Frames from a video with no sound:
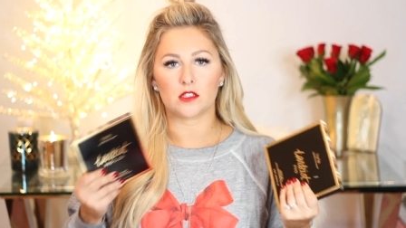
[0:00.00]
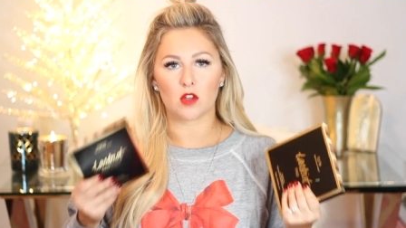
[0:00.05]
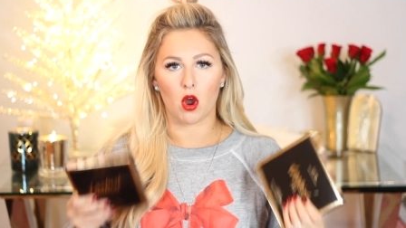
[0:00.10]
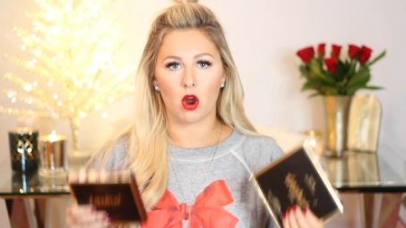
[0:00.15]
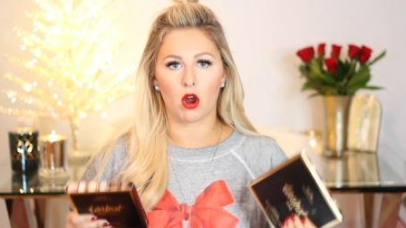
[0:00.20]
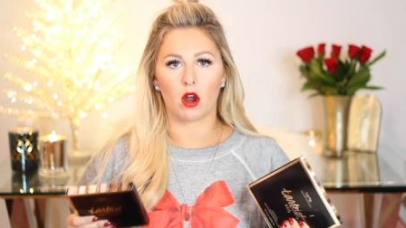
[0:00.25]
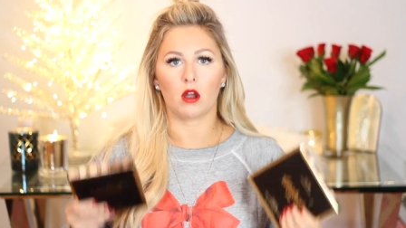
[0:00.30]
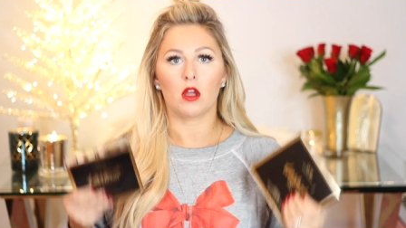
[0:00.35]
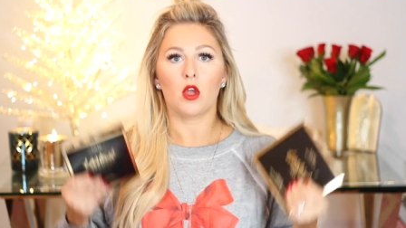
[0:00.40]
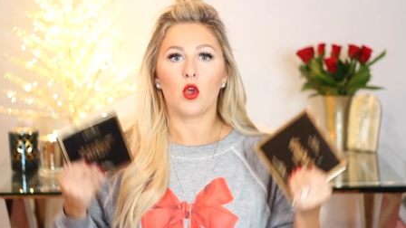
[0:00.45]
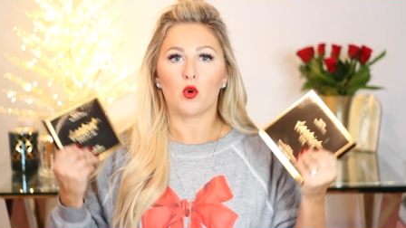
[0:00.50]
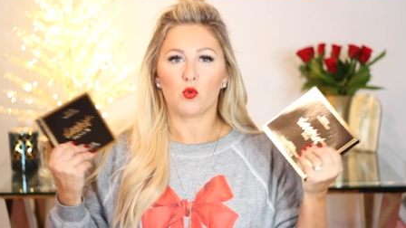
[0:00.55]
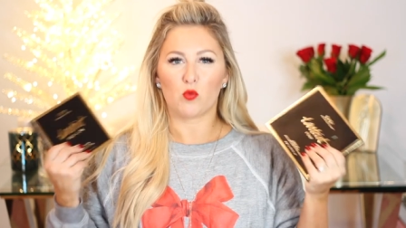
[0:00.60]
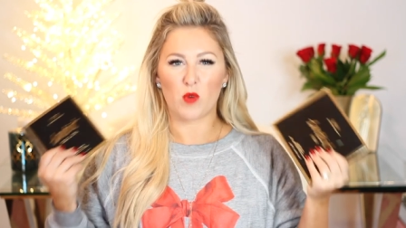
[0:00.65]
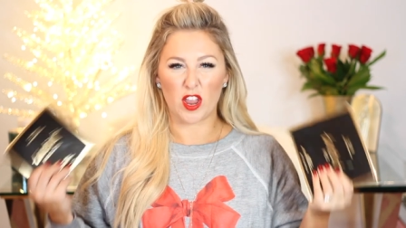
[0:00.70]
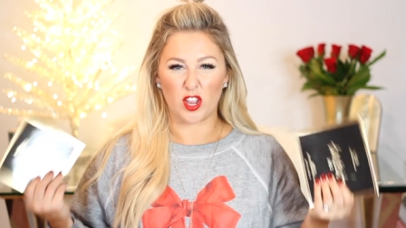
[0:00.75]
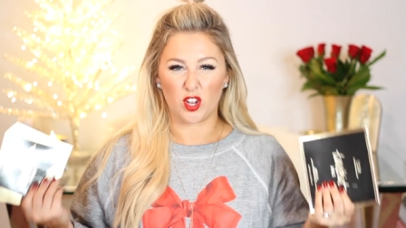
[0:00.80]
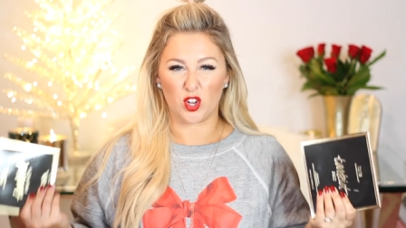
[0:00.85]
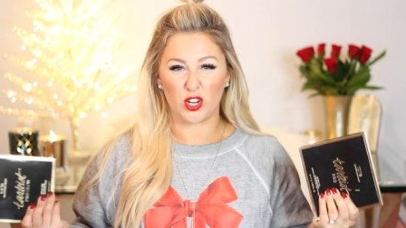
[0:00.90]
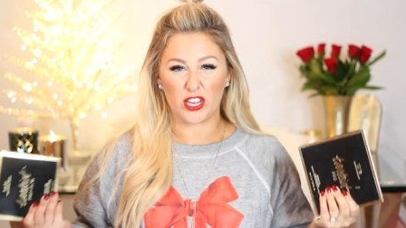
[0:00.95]
are
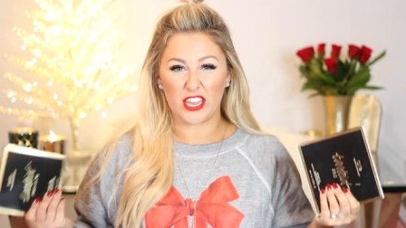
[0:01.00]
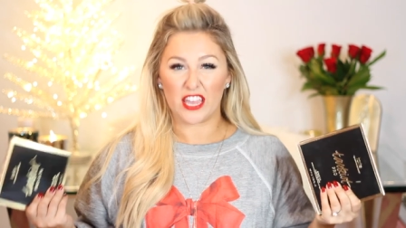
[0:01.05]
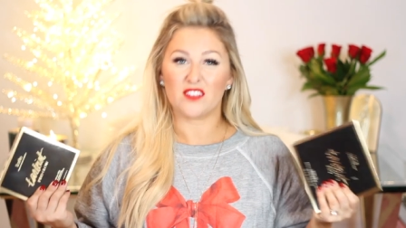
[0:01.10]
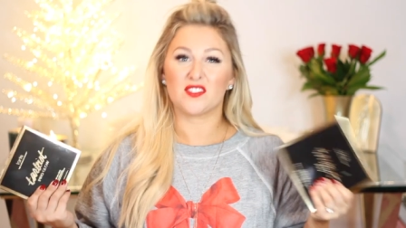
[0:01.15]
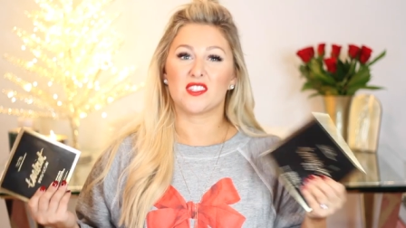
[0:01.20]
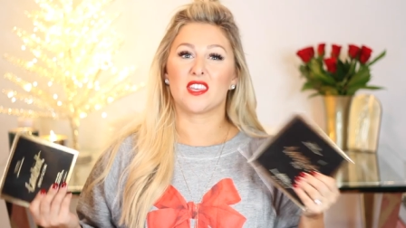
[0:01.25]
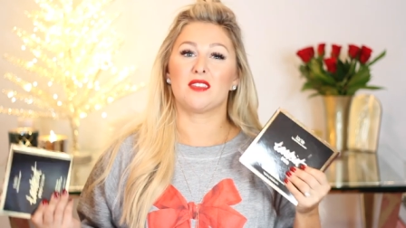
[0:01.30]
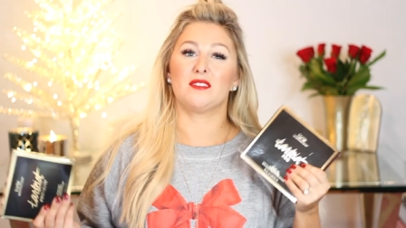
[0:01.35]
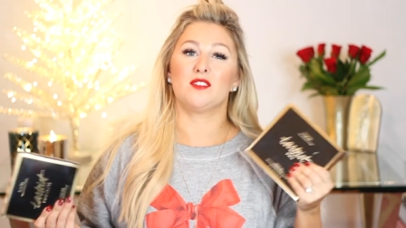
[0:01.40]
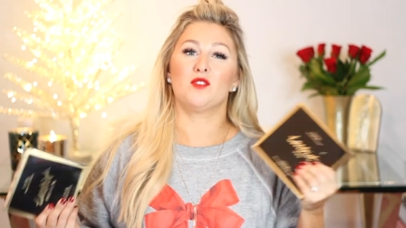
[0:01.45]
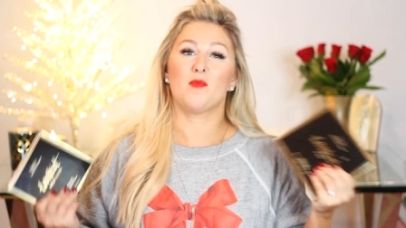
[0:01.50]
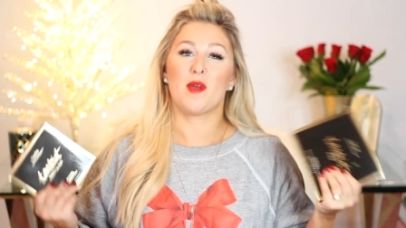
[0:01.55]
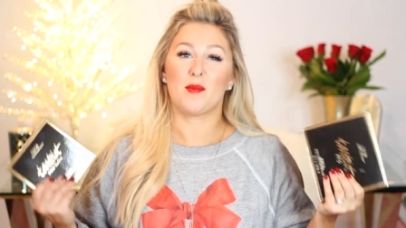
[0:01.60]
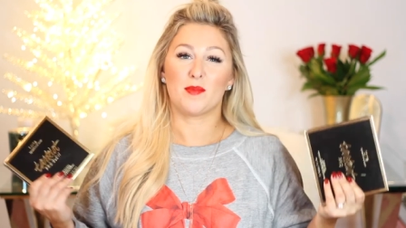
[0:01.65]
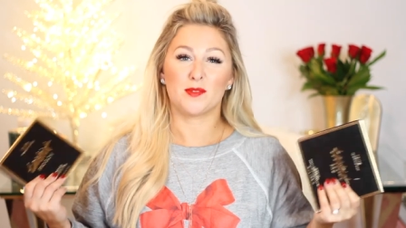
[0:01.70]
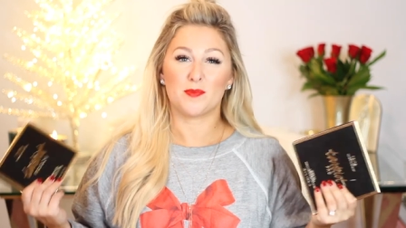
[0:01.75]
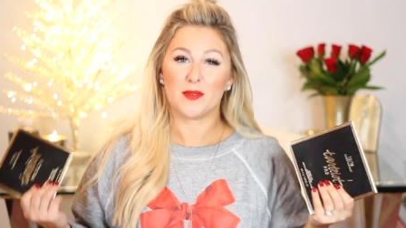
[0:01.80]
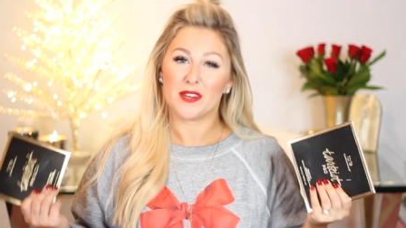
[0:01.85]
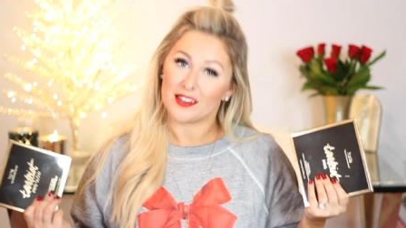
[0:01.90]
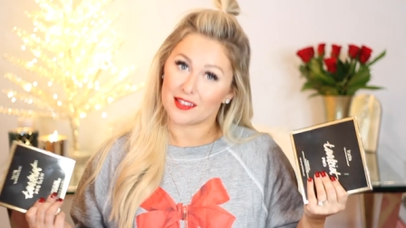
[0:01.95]
regular gifts and you may be
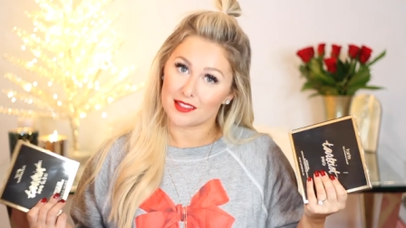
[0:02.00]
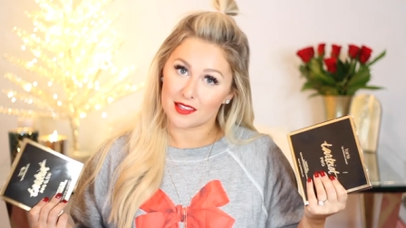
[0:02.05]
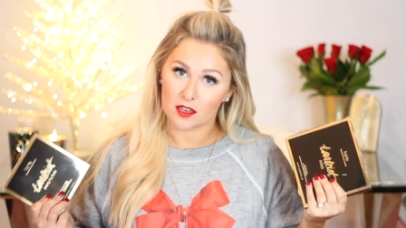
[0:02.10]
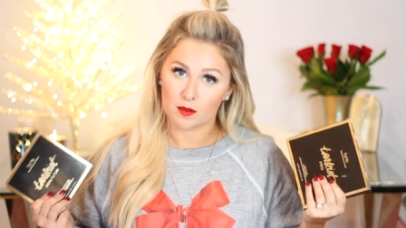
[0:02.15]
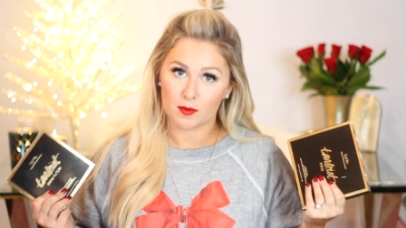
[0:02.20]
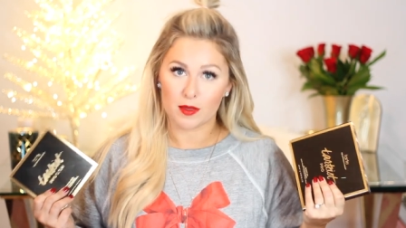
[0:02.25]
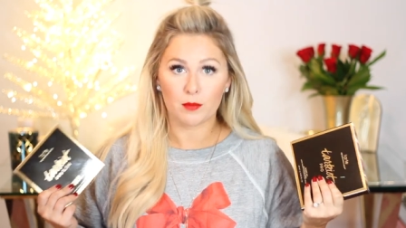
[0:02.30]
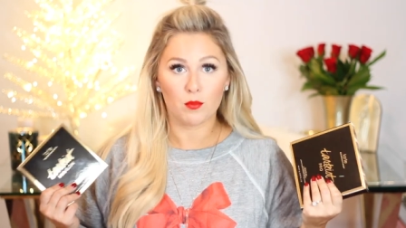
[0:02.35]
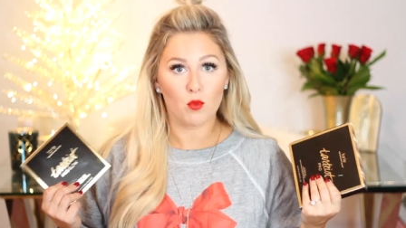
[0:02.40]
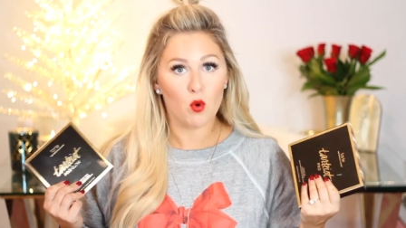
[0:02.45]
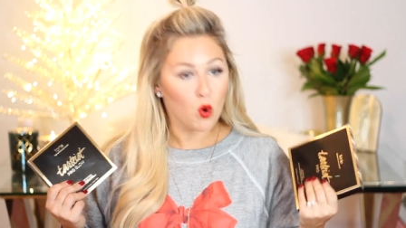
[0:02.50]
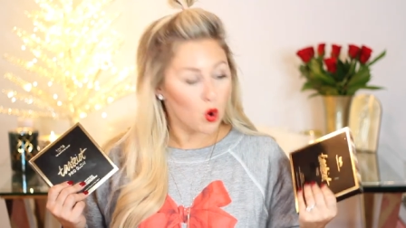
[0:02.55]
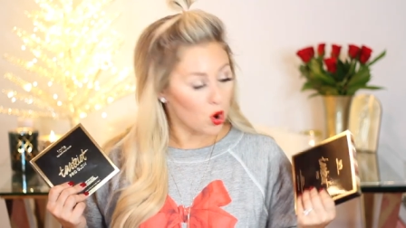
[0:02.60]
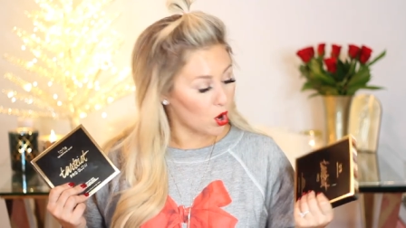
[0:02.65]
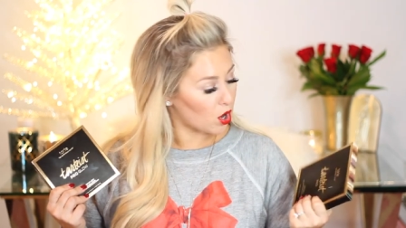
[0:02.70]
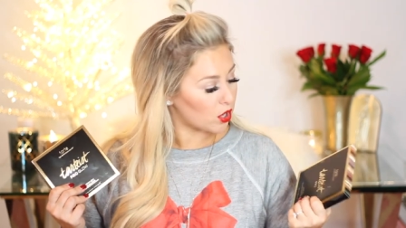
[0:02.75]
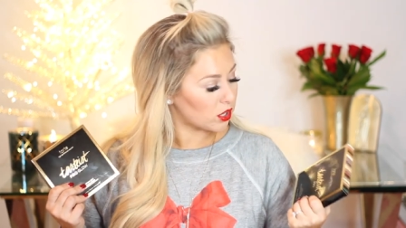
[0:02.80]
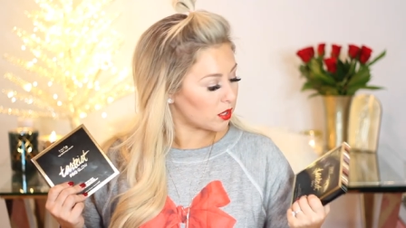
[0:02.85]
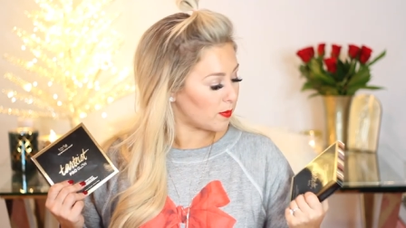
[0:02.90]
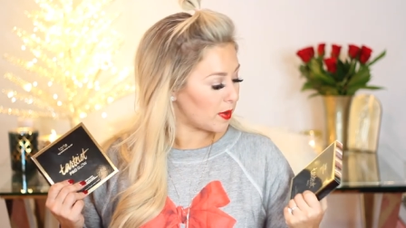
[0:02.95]
spending a little bit more
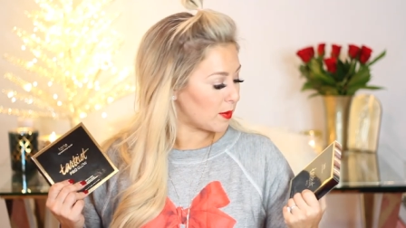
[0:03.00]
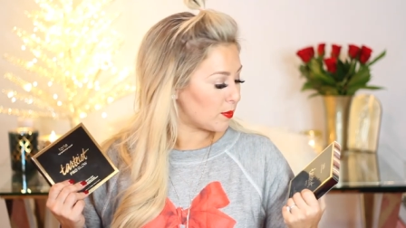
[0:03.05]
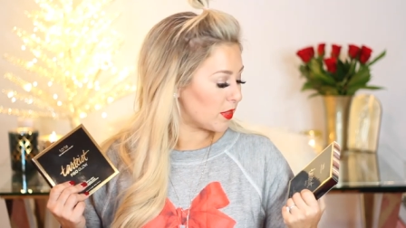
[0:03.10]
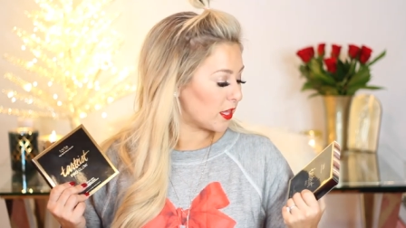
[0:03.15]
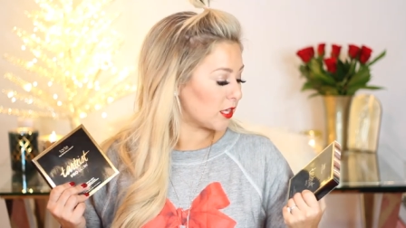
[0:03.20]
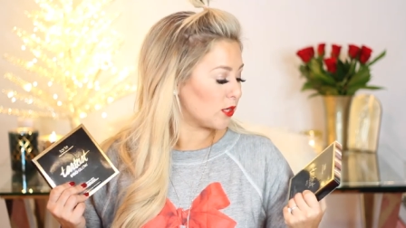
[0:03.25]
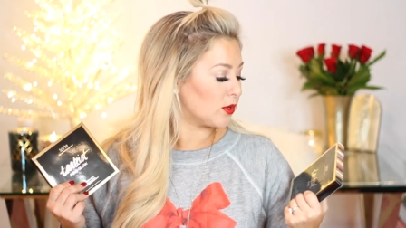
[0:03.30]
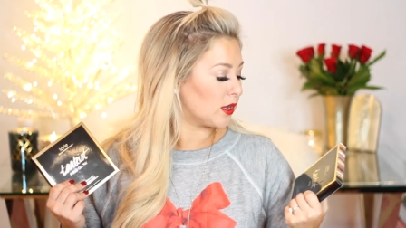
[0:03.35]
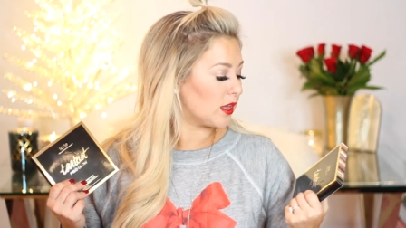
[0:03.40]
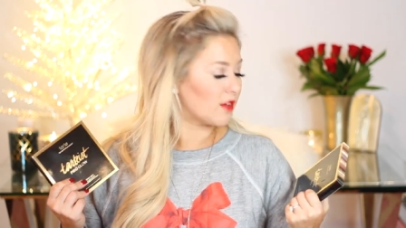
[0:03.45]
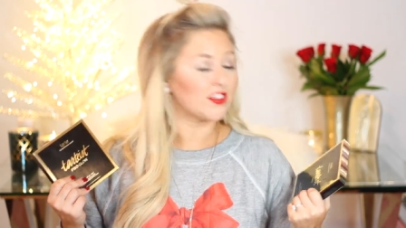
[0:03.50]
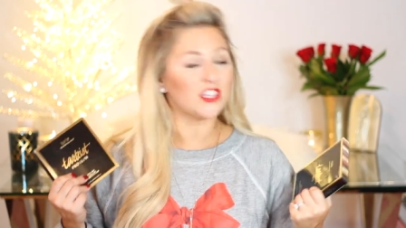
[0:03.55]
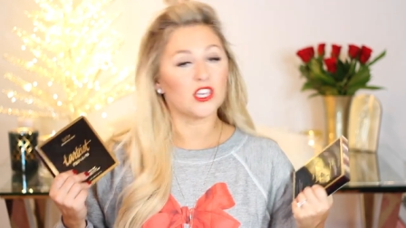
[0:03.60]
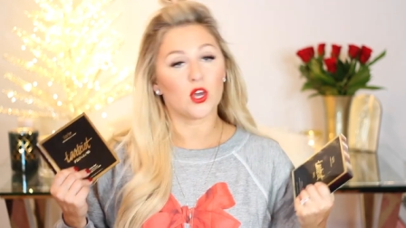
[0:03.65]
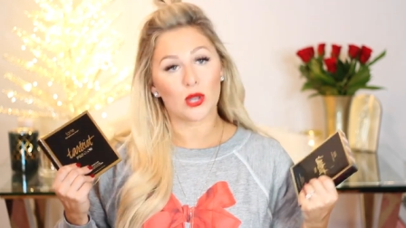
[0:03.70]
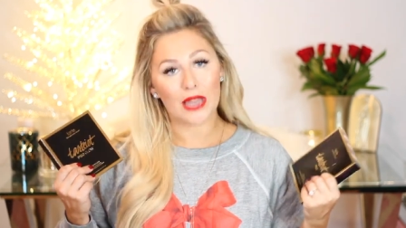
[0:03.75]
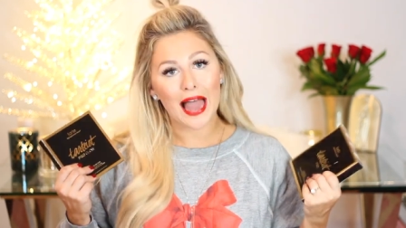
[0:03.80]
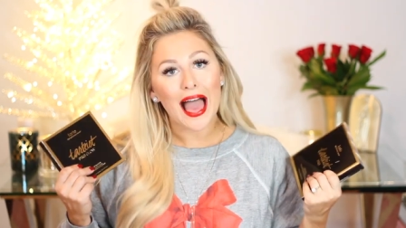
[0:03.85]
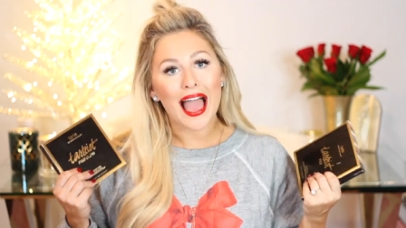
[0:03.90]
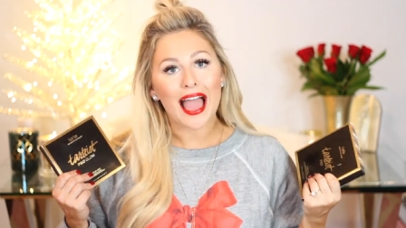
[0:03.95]
on the people that you love in
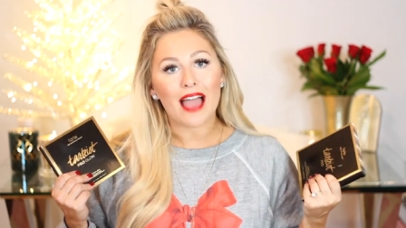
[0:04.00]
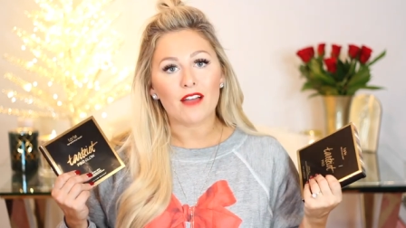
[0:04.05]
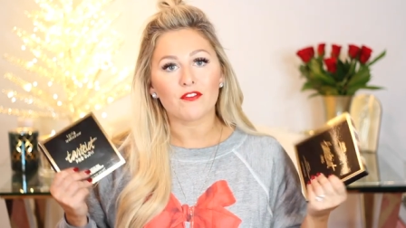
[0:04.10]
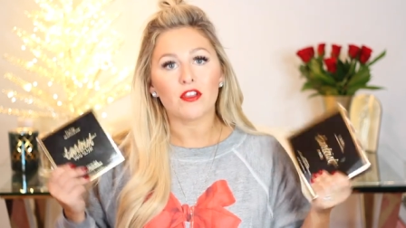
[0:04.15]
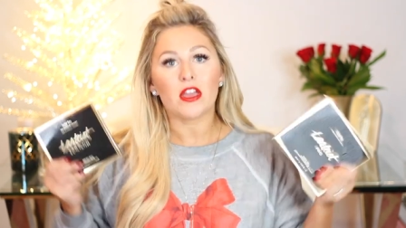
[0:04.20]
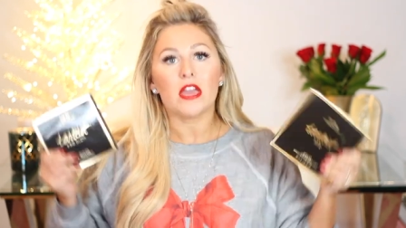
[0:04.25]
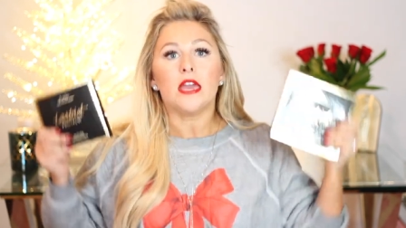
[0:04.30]
your life.